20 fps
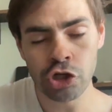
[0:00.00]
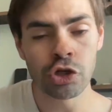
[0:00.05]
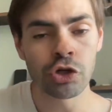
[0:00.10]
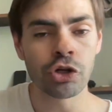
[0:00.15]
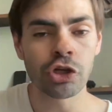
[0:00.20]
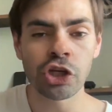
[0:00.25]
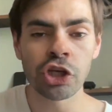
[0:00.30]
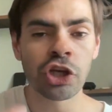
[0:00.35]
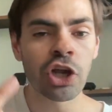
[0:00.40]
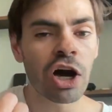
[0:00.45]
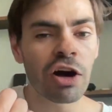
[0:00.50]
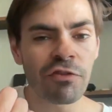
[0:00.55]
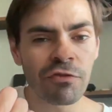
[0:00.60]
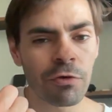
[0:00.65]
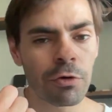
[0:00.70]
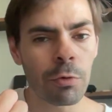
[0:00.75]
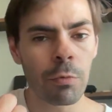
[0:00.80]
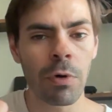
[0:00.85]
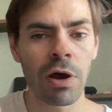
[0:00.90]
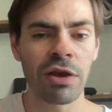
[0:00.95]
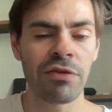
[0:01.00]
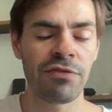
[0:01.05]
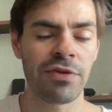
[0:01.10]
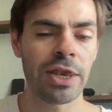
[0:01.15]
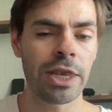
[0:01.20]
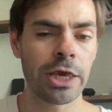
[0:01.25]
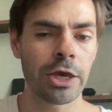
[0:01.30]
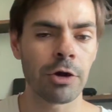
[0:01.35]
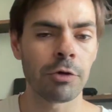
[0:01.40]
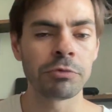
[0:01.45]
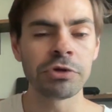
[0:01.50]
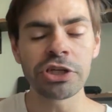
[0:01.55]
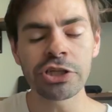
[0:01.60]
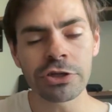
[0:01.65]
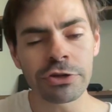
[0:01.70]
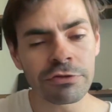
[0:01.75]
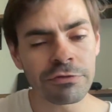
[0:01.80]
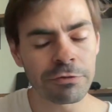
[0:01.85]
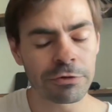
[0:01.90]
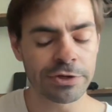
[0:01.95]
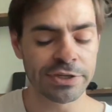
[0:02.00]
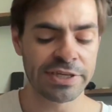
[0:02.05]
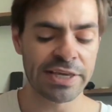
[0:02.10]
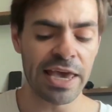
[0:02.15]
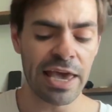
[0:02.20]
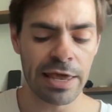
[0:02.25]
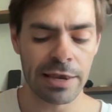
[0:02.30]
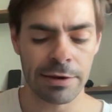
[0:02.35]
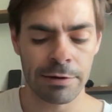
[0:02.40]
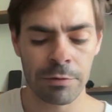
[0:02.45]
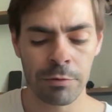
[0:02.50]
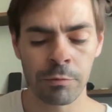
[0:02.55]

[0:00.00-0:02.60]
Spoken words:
not for one video, we shoot for 10.